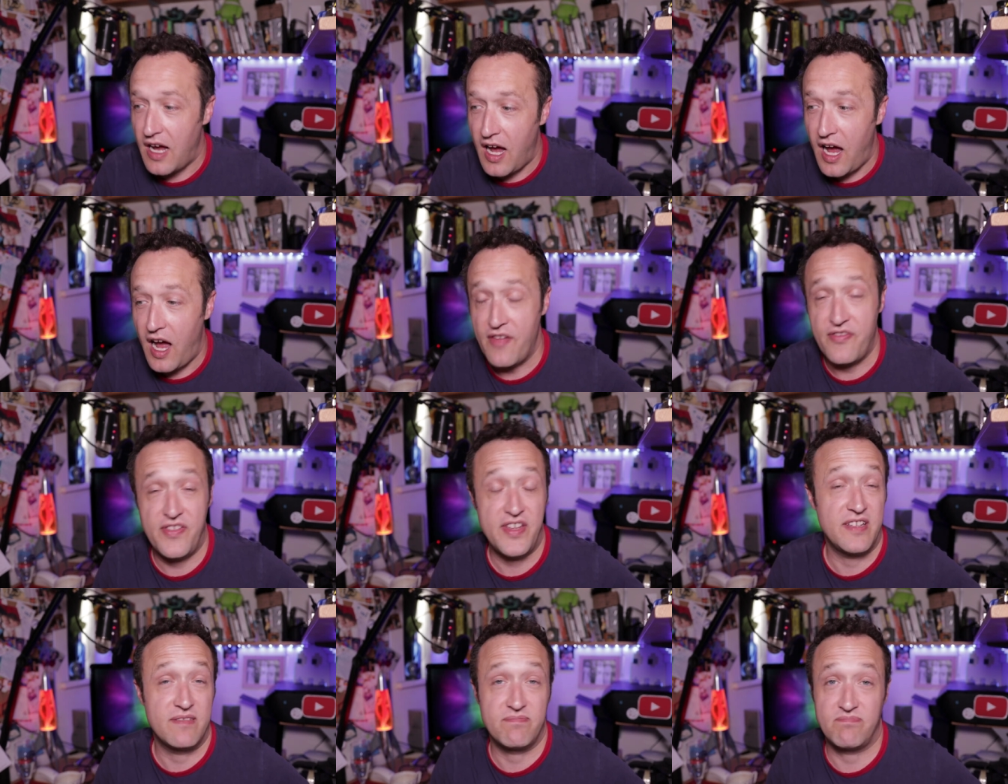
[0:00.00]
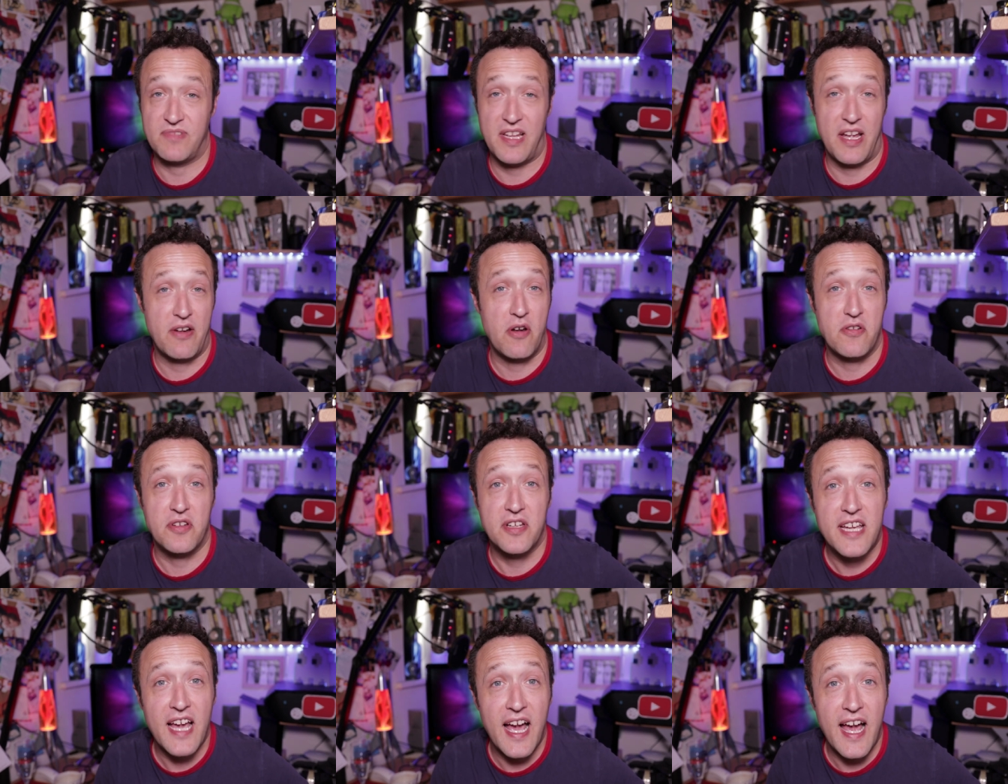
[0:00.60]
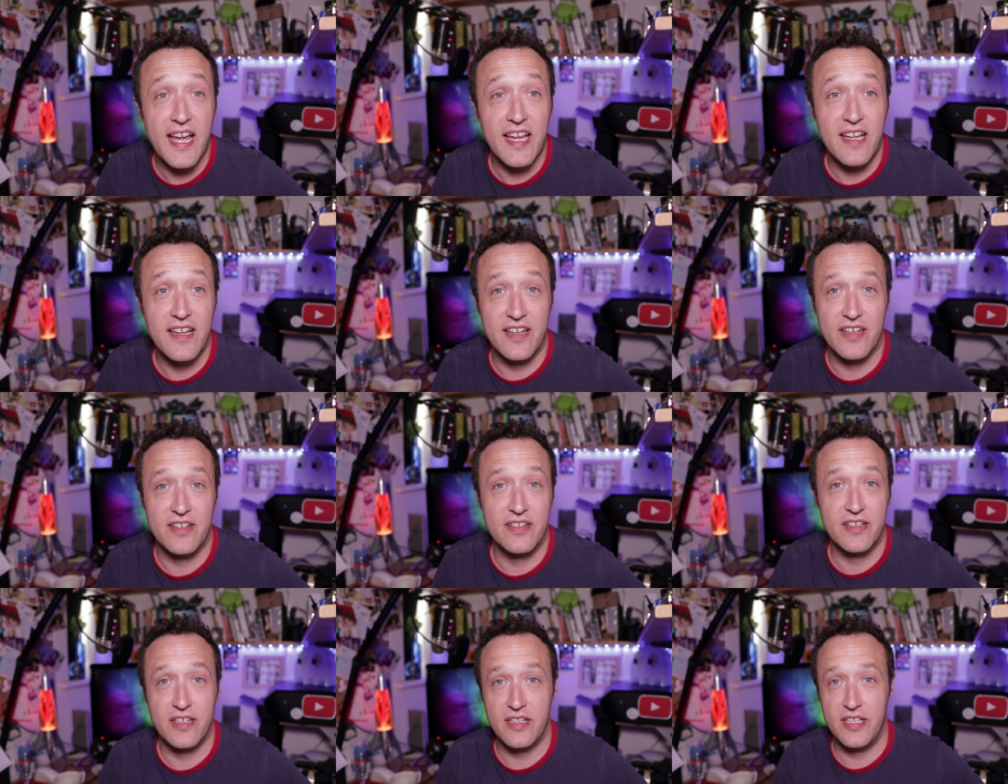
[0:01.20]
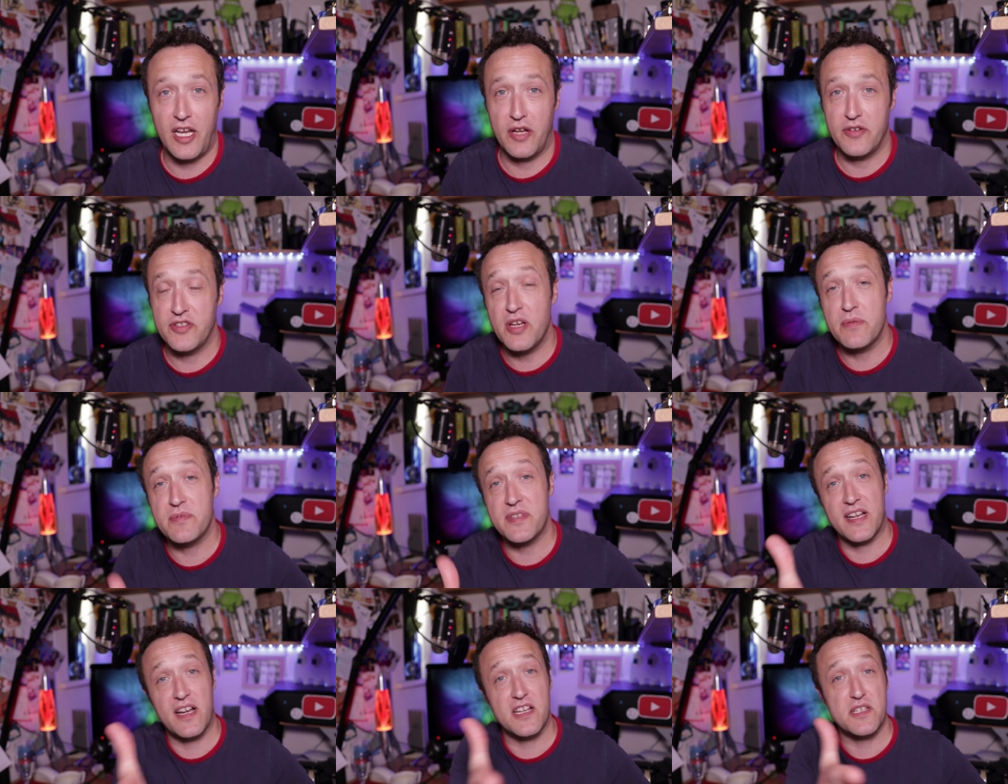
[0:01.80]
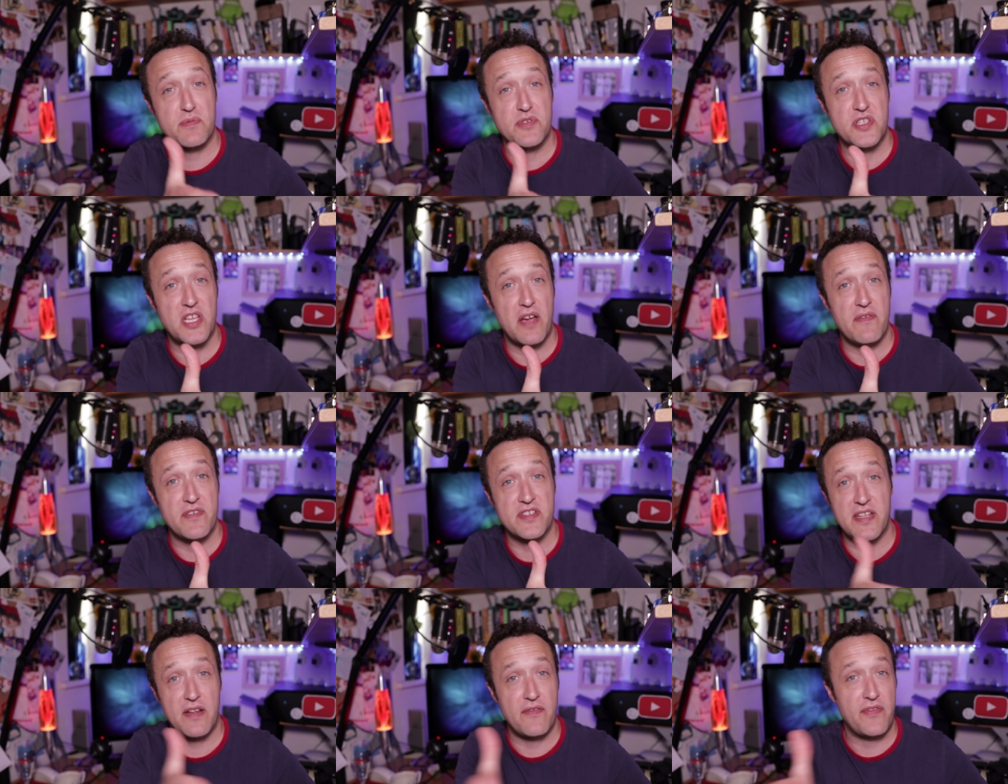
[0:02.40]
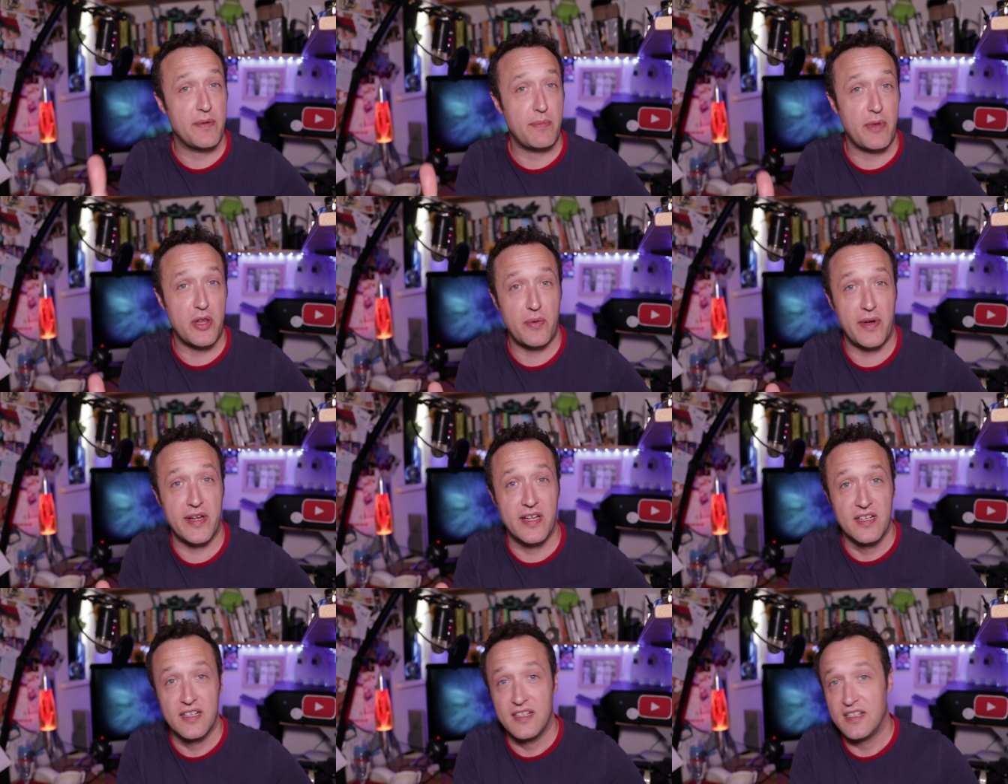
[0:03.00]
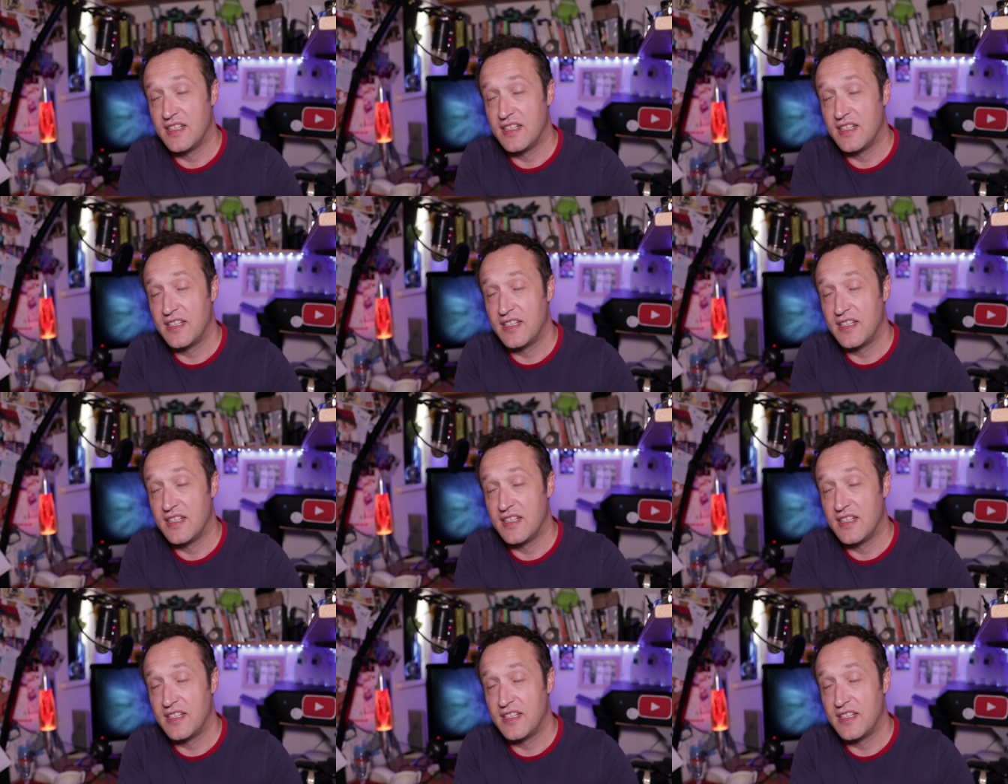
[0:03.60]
I think they're okay, and you know, in terms of their customer service and everything, by the way,